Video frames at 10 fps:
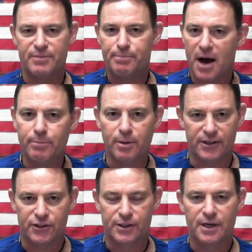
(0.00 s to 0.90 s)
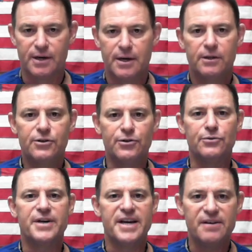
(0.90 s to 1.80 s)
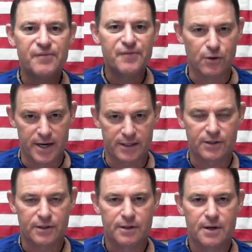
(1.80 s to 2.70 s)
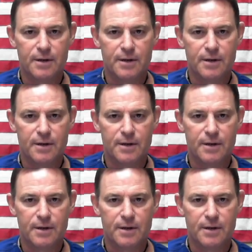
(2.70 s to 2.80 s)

published to influence